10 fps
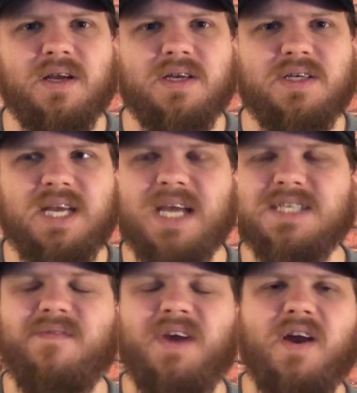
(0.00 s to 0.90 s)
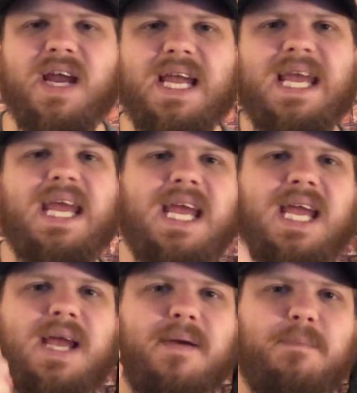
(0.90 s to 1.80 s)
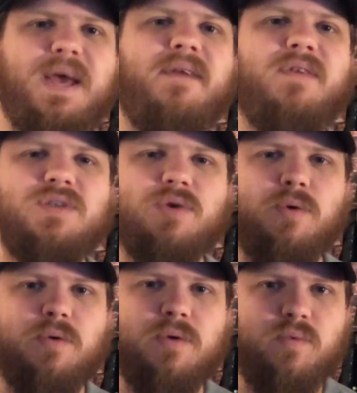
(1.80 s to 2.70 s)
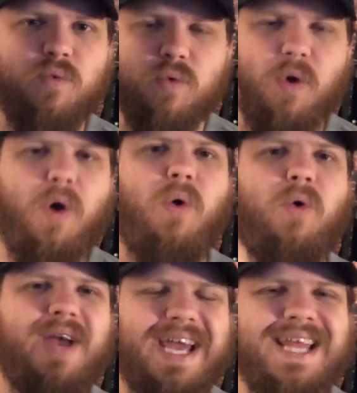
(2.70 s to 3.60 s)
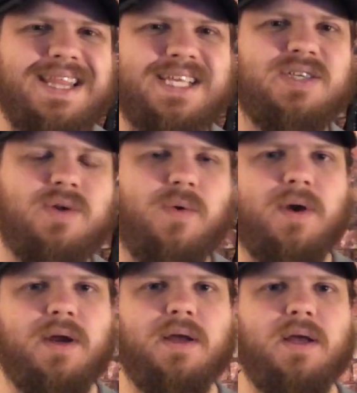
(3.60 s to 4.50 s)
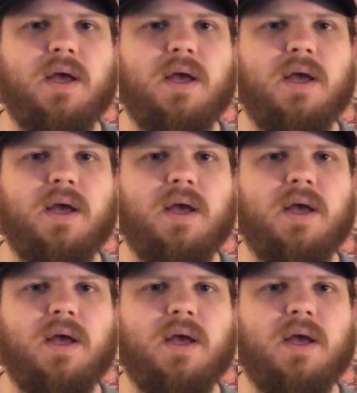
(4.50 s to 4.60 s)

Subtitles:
She has a very key, pivotal role in this story.